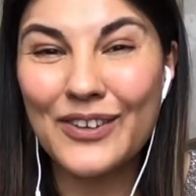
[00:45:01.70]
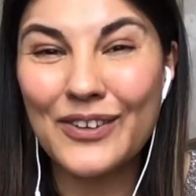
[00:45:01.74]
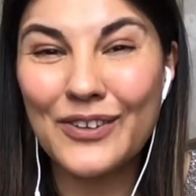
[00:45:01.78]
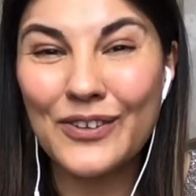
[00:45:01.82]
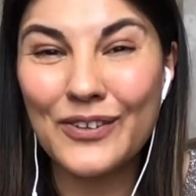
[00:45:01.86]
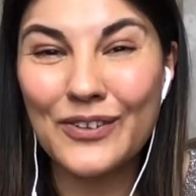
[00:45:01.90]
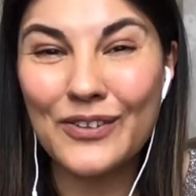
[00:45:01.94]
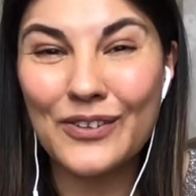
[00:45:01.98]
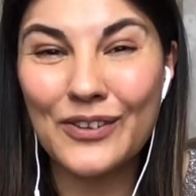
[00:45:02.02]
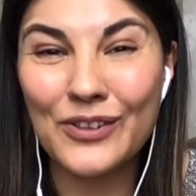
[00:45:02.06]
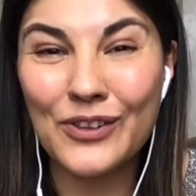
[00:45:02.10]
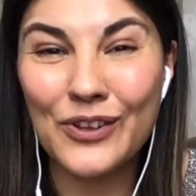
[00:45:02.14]

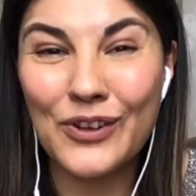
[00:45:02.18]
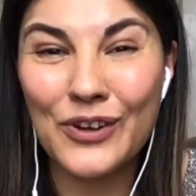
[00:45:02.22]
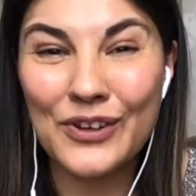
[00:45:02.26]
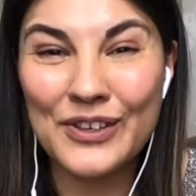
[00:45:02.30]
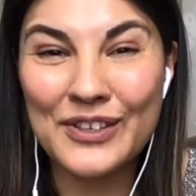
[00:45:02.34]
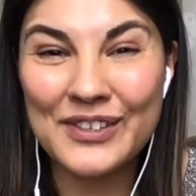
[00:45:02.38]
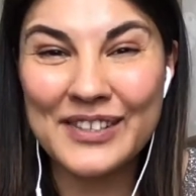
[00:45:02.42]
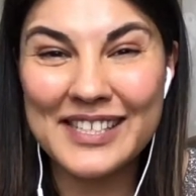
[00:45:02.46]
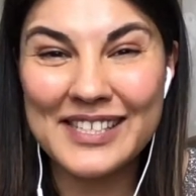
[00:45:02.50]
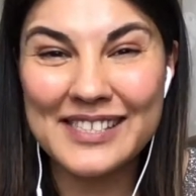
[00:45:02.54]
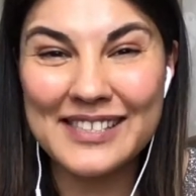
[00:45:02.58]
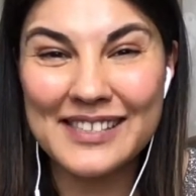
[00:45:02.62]

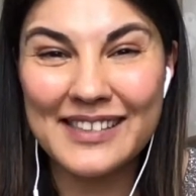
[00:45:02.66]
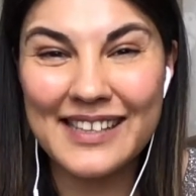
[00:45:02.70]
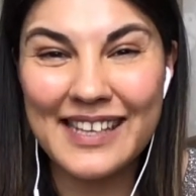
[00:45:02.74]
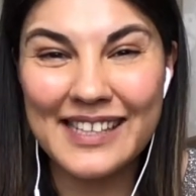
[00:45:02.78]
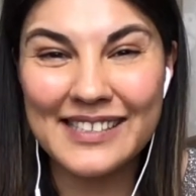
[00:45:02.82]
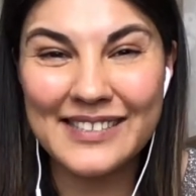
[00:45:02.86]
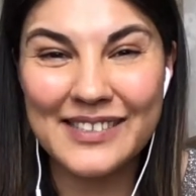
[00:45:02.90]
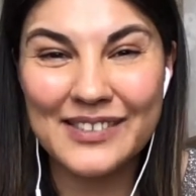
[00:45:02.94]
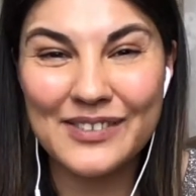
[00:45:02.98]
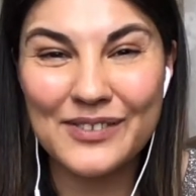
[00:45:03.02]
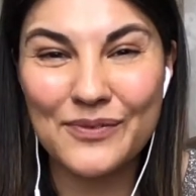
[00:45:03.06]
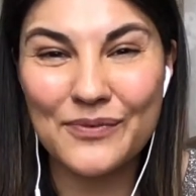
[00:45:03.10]
learned these
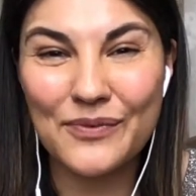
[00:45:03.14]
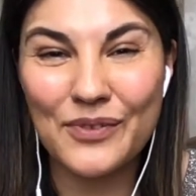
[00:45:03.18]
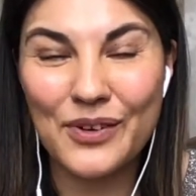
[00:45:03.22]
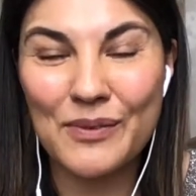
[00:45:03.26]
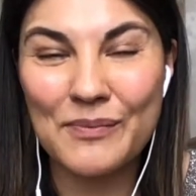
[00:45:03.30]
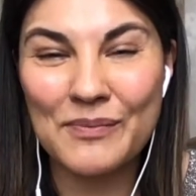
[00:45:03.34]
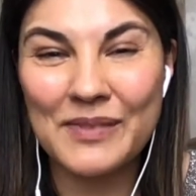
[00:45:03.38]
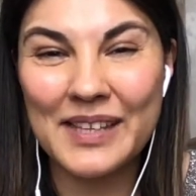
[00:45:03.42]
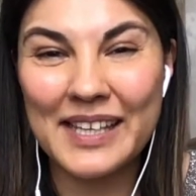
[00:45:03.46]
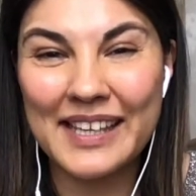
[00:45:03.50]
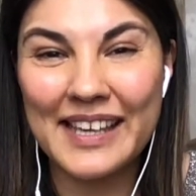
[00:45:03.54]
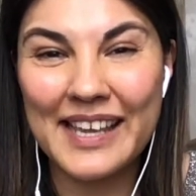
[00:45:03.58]
lessons
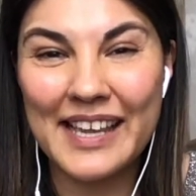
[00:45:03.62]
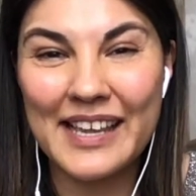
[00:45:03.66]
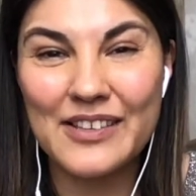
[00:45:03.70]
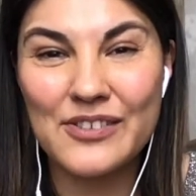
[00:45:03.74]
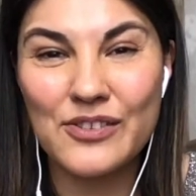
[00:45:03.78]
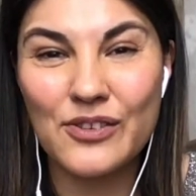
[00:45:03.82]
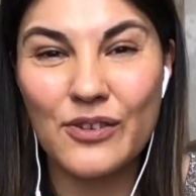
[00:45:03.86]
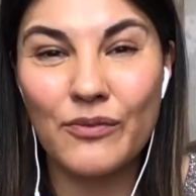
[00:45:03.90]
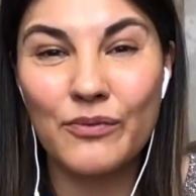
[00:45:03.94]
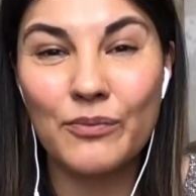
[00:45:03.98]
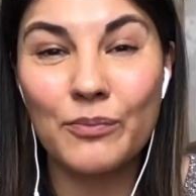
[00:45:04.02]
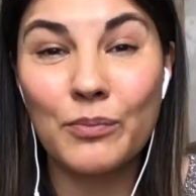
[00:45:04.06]
from the
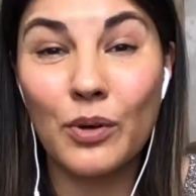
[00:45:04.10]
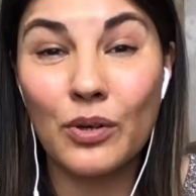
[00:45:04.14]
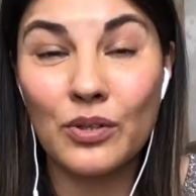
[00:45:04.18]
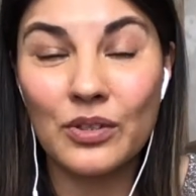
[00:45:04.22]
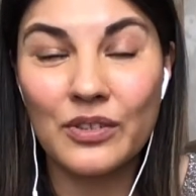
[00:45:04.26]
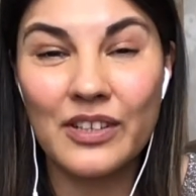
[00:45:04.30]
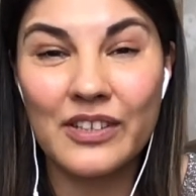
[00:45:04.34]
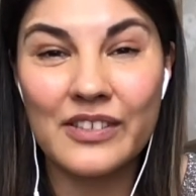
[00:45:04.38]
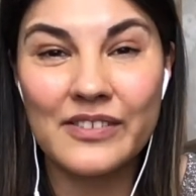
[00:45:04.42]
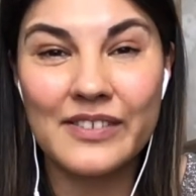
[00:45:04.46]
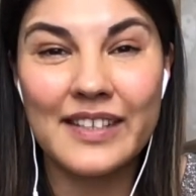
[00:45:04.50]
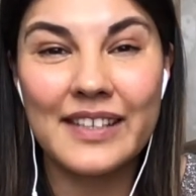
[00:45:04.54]
case of
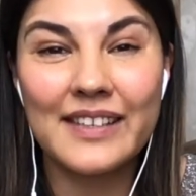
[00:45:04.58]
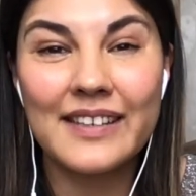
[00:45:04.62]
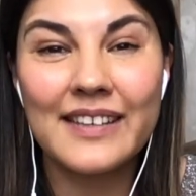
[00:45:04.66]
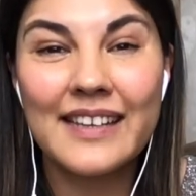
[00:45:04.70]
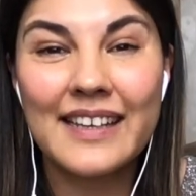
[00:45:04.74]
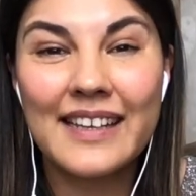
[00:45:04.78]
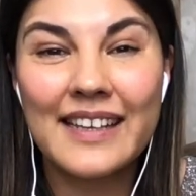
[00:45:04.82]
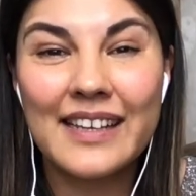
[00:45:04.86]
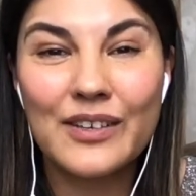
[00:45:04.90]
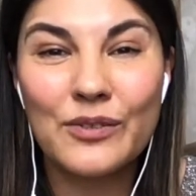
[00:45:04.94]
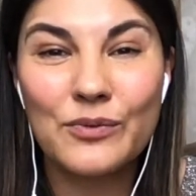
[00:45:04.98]
Bulgari,